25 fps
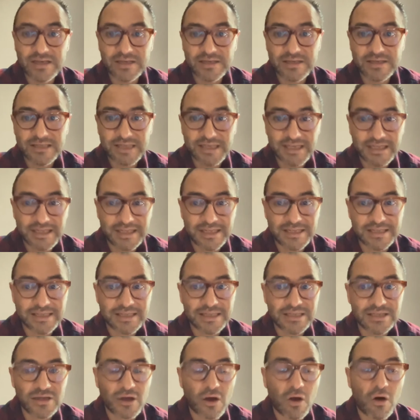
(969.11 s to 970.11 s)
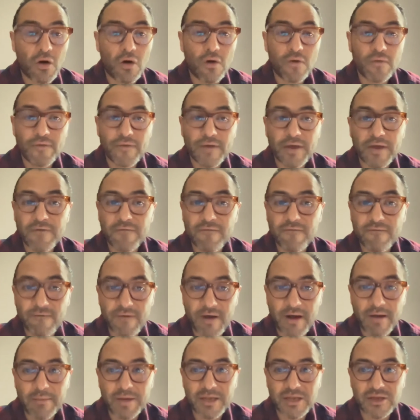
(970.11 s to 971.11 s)
synthesis of
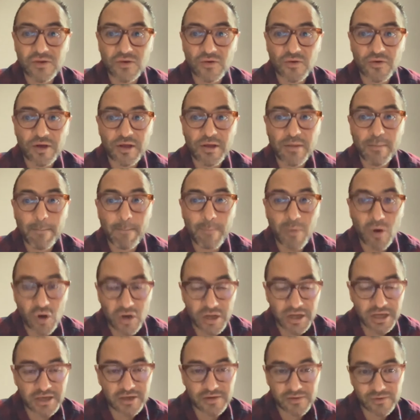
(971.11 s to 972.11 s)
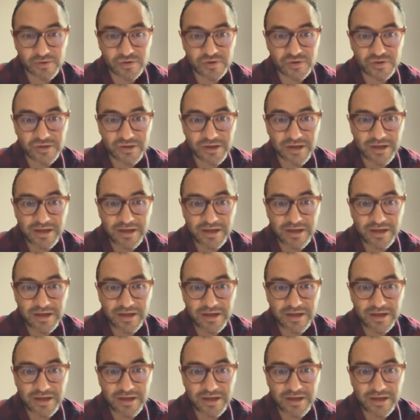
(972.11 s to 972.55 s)
inflammatory molecules.